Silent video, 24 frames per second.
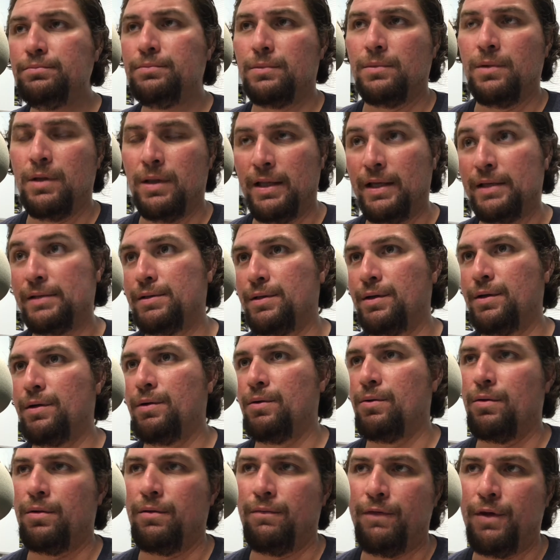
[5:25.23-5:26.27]
the listener
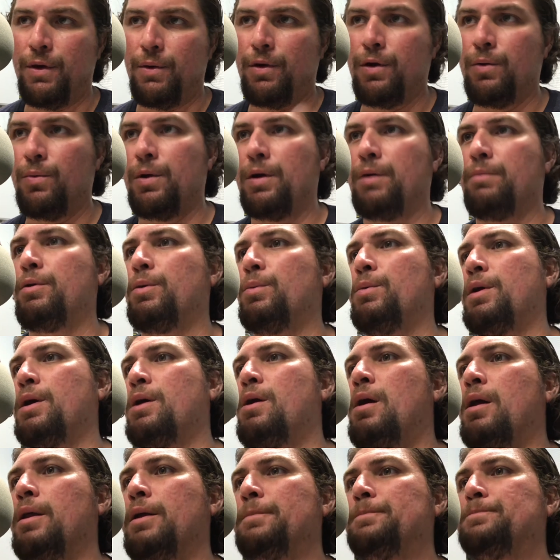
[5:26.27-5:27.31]
or the viewer, whatever you want to
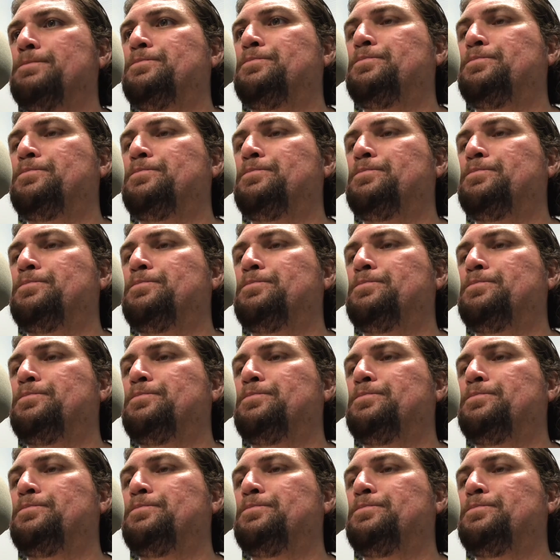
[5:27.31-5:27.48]
call it,